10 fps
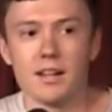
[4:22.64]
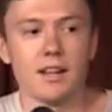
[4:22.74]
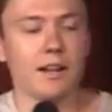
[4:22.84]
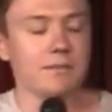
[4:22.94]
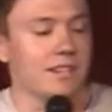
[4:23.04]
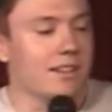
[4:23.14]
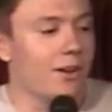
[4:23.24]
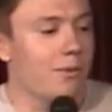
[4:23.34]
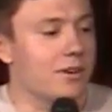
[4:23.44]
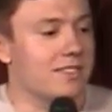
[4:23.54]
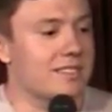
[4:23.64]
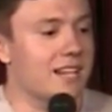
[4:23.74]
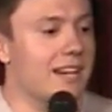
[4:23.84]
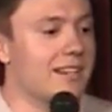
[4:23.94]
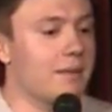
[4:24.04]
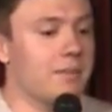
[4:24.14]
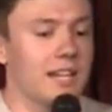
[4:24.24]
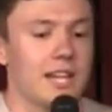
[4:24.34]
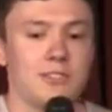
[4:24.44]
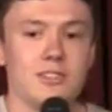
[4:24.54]
I didn't know what to say, because I'm
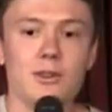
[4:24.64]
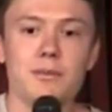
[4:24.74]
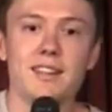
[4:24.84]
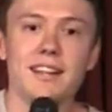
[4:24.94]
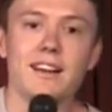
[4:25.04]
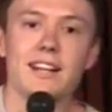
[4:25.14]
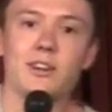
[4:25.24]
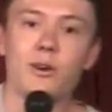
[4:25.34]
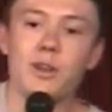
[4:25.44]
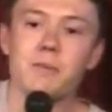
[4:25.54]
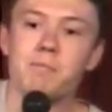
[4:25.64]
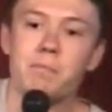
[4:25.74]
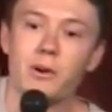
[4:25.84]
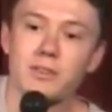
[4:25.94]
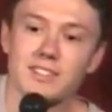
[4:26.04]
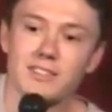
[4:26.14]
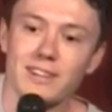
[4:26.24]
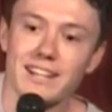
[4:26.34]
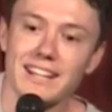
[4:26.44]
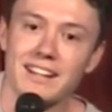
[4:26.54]
thinking, do you think I know him
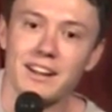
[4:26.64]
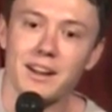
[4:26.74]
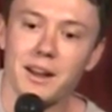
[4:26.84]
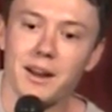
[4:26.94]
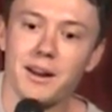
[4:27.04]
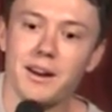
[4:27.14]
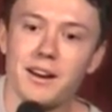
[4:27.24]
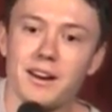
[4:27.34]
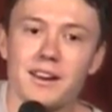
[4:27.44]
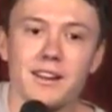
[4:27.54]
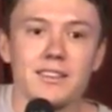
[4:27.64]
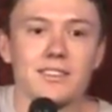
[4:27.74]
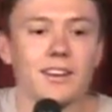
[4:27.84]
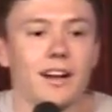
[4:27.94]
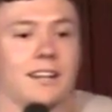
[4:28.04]
personally? So I